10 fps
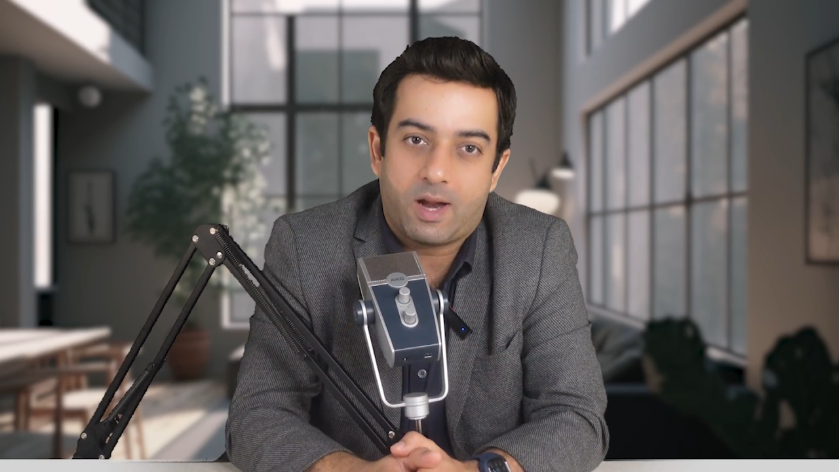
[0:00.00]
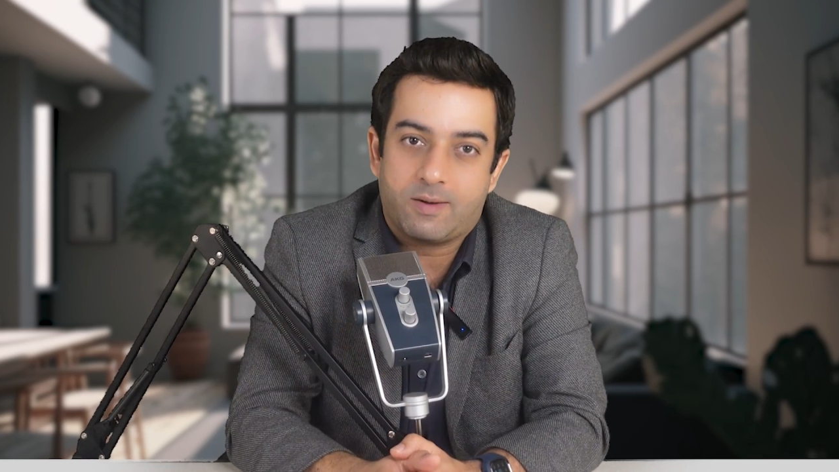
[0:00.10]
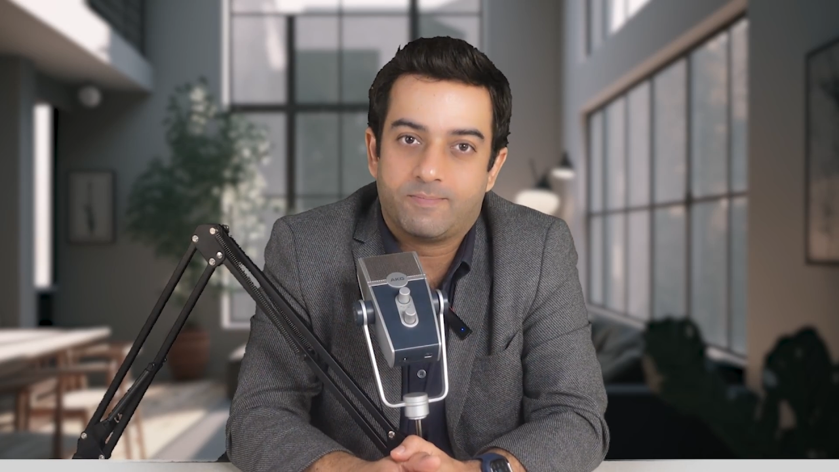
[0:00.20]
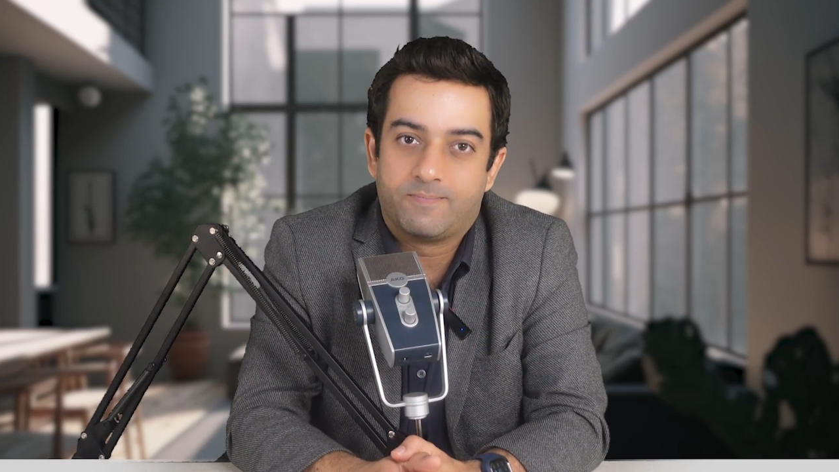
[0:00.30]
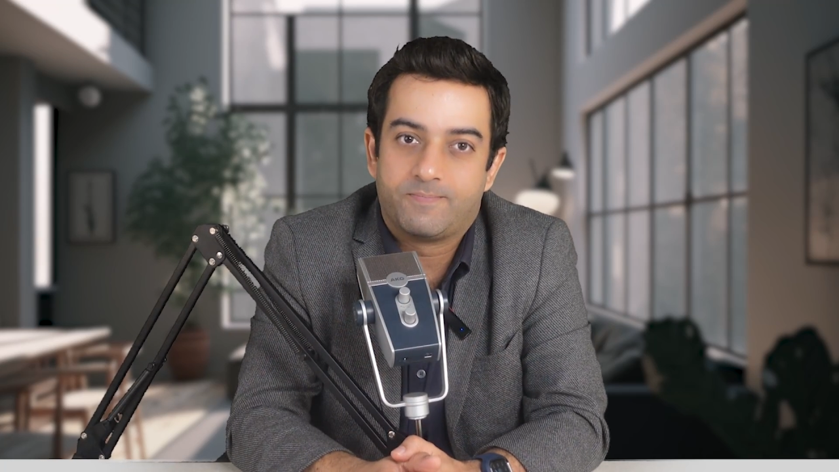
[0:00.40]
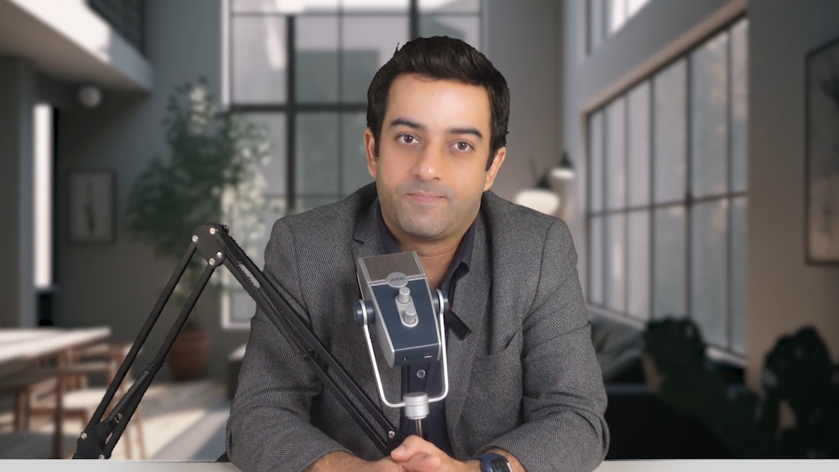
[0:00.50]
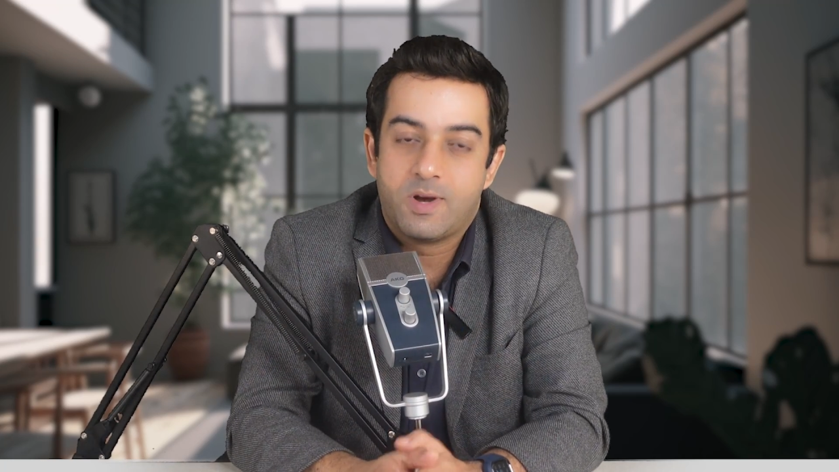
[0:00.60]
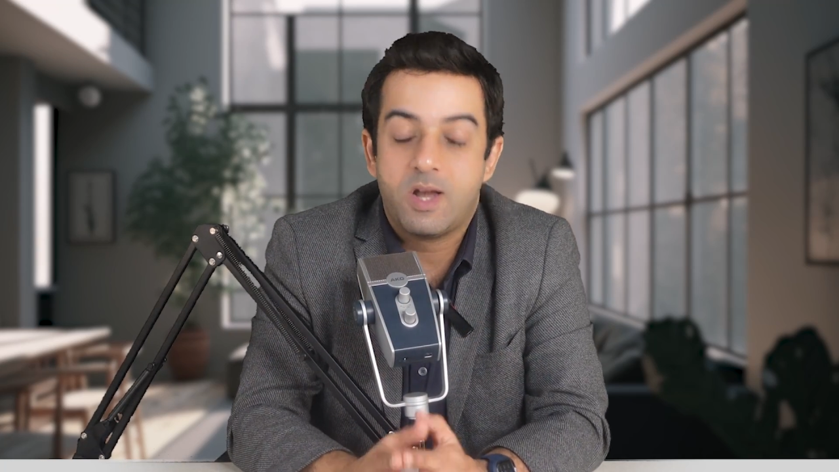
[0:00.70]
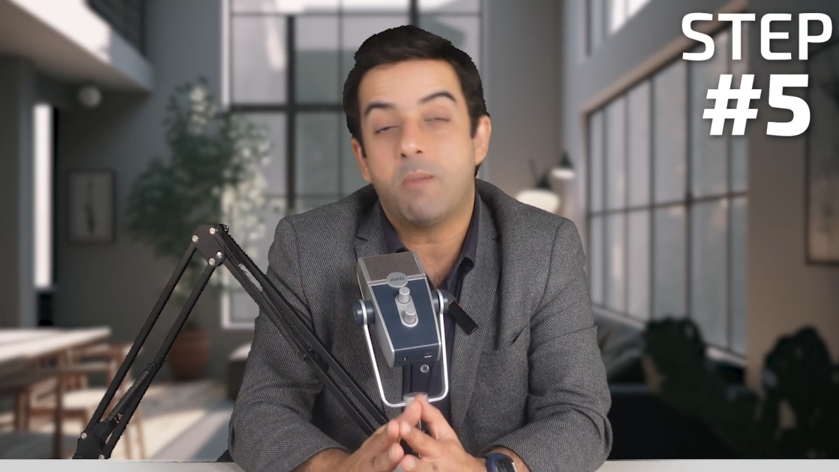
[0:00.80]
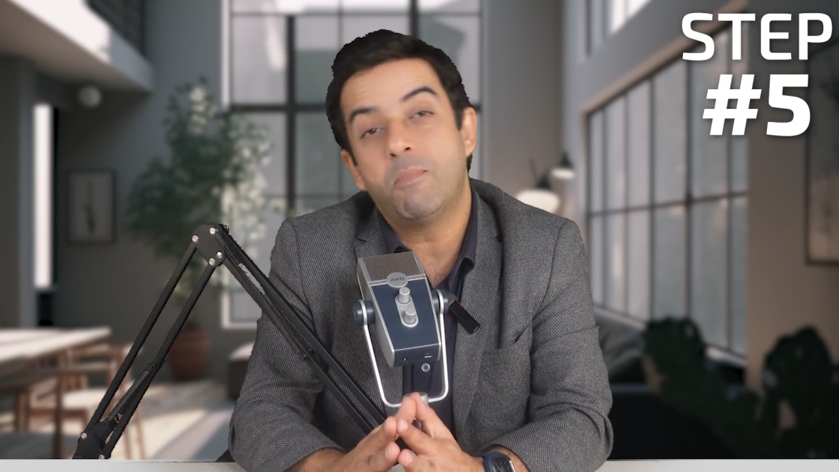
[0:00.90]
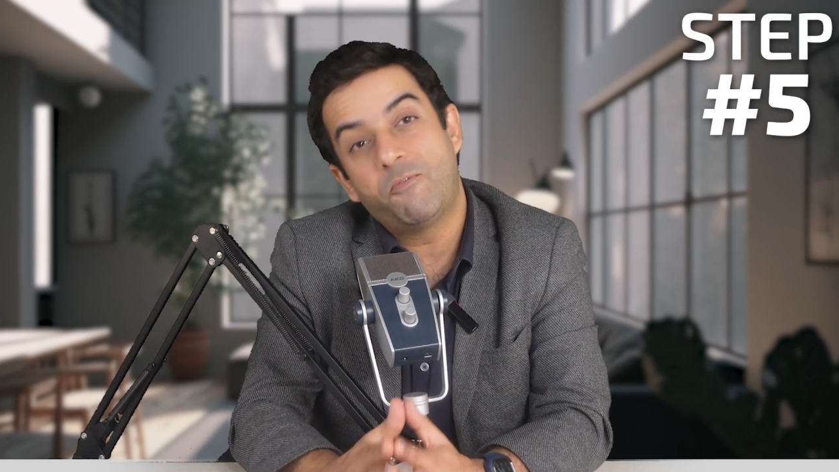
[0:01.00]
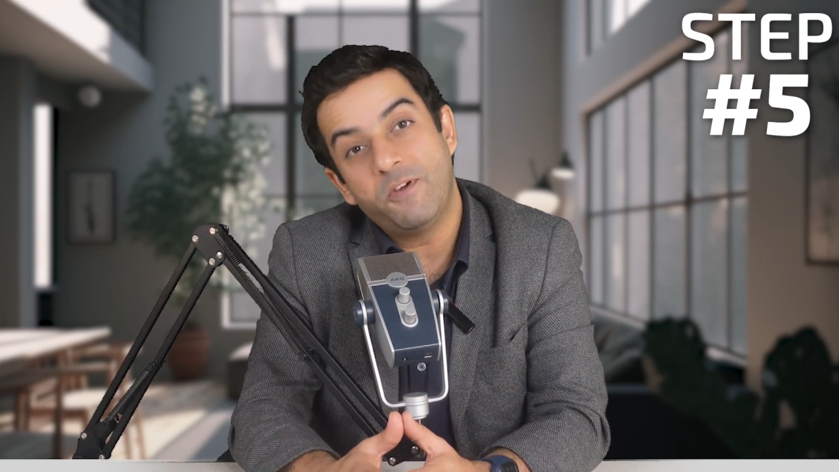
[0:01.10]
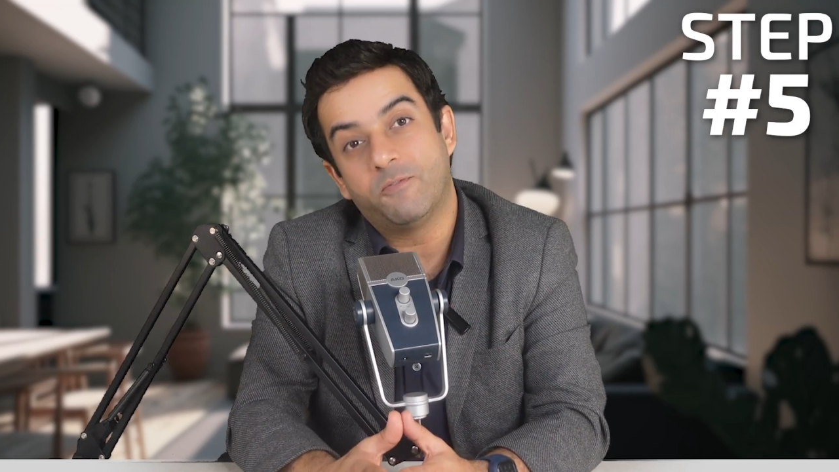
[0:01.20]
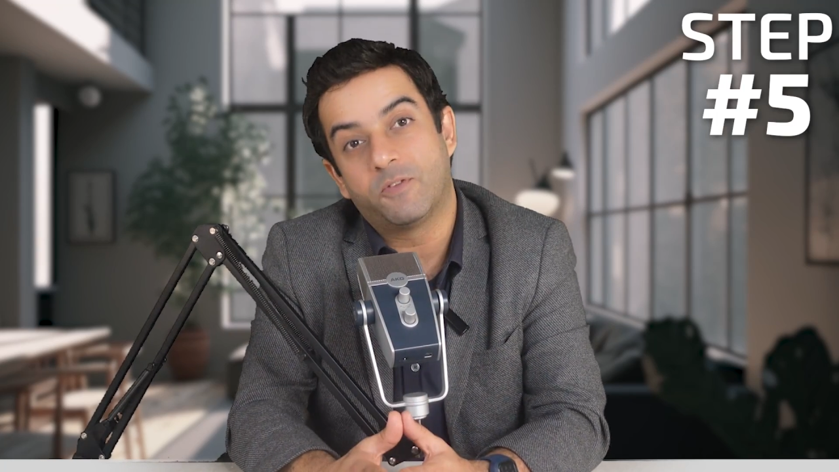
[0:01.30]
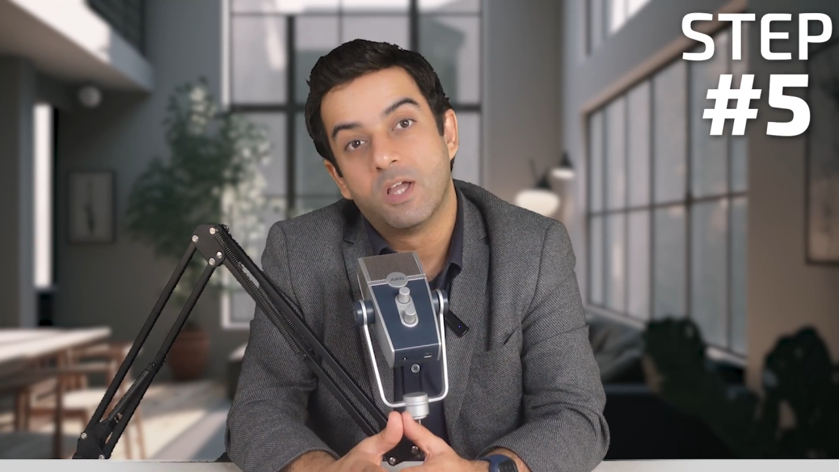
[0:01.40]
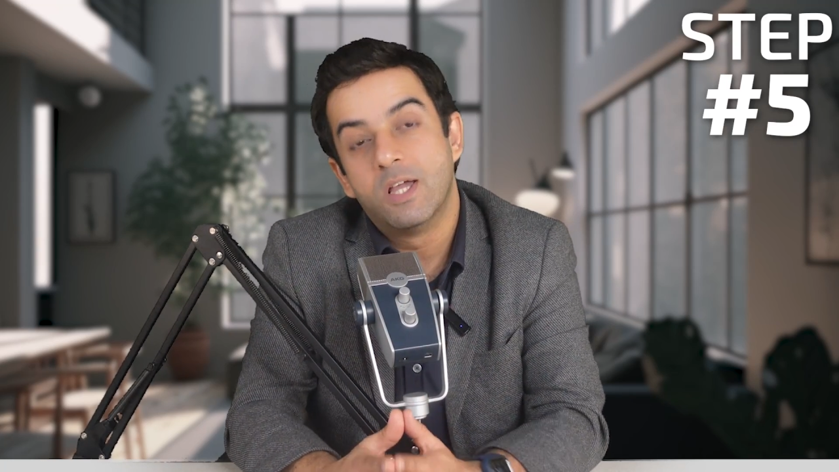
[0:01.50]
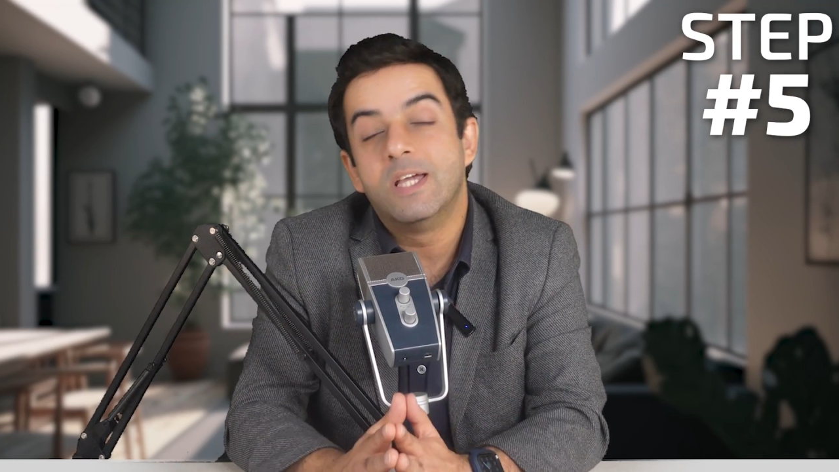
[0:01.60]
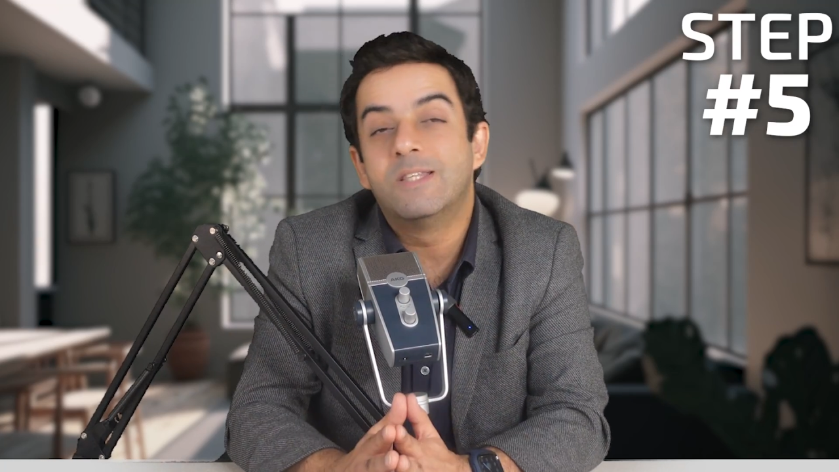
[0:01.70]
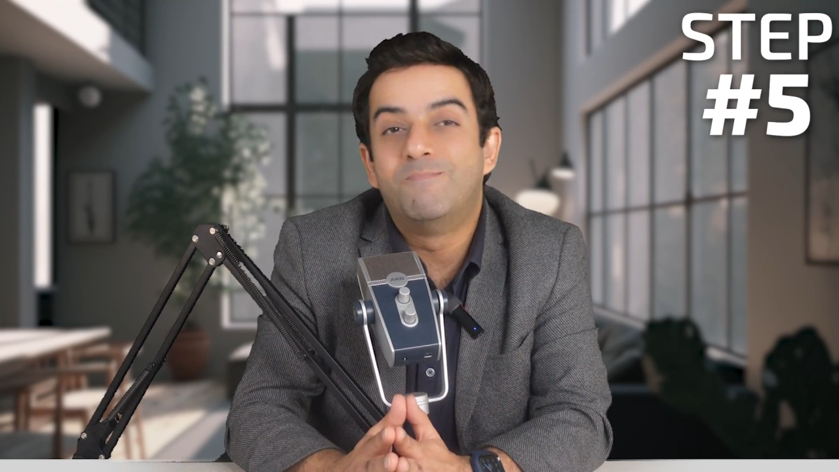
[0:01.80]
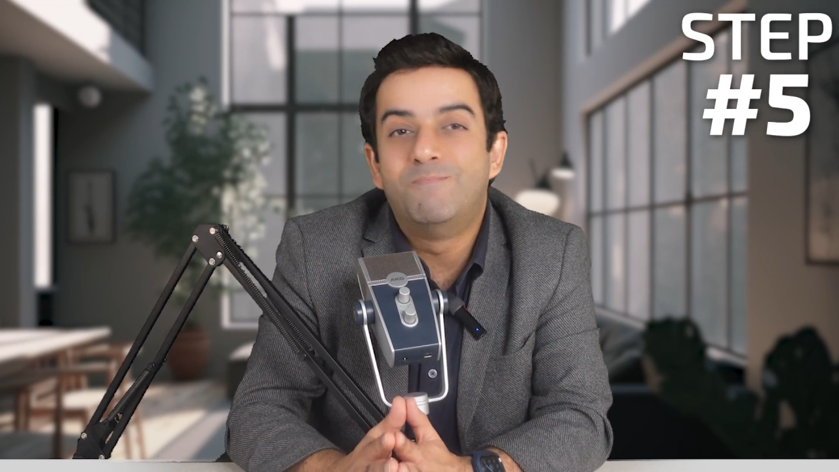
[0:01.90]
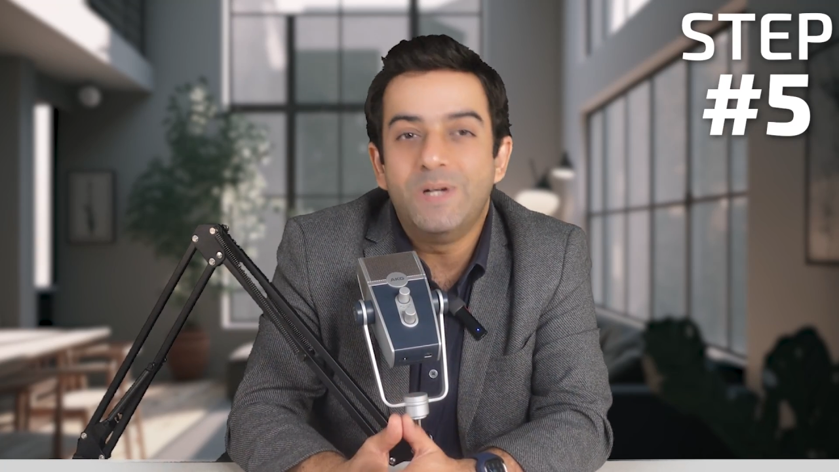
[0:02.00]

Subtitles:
brand. Number fifth is